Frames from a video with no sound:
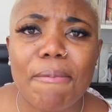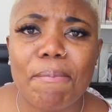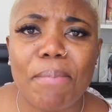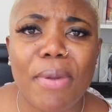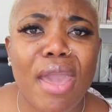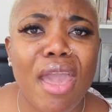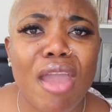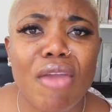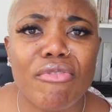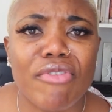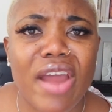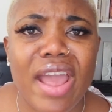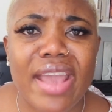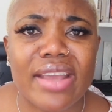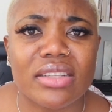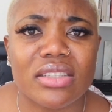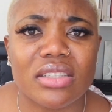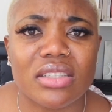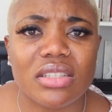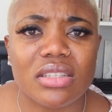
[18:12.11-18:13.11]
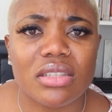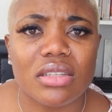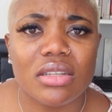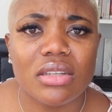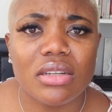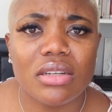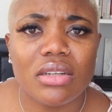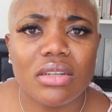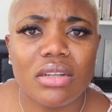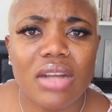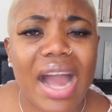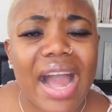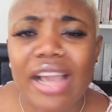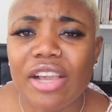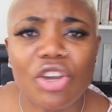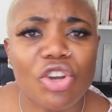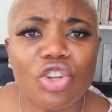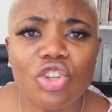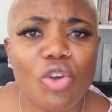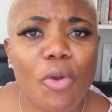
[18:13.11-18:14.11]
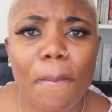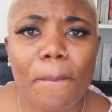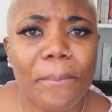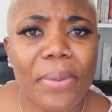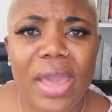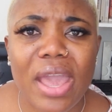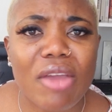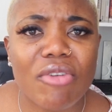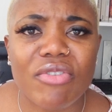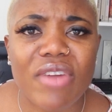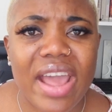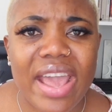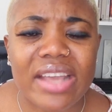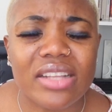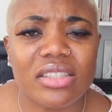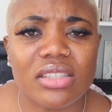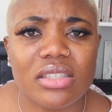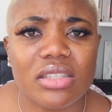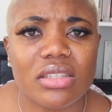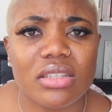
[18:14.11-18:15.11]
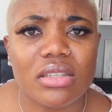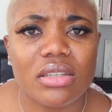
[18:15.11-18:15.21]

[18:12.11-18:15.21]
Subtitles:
pay rent? I couldn't pay rent.